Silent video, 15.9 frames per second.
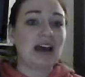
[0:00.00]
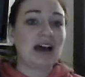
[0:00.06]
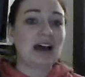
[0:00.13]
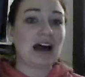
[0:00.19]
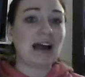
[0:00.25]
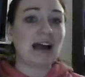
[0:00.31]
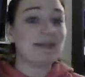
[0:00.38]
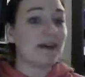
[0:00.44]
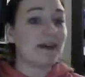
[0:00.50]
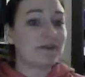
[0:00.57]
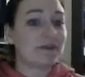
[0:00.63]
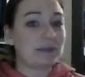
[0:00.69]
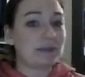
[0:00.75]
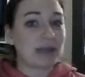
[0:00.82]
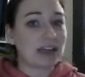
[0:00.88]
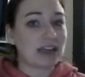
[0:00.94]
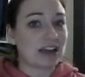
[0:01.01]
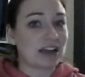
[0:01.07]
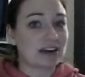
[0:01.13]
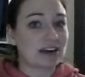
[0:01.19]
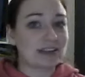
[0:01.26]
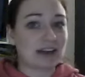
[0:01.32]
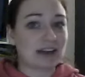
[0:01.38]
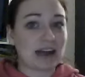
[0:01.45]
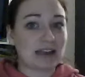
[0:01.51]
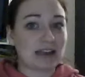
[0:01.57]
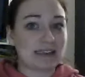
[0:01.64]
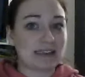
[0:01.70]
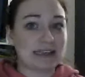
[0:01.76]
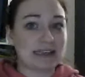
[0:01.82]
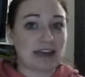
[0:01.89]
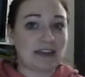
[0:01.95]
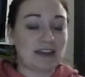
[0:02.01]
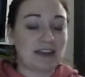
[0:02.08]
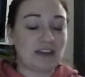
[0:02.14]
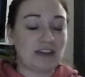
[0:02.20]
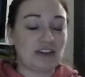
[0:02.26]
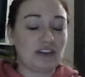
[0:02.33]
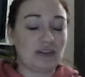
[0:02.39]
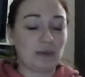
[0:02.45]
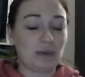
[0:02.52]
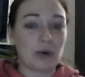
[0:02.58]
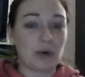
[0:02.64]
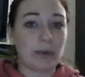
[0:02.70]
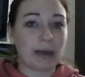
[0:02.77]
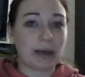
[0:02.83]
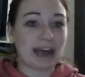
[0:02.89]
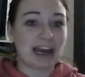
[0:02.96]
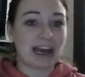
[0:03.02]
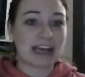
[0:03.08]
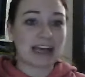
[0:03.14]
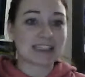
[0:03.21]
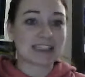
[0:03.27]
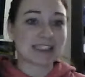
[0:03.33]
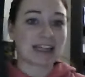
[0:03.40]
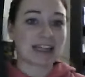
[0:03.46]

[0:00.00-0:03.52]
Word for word: I love the main character, Allison. I think she's real badass.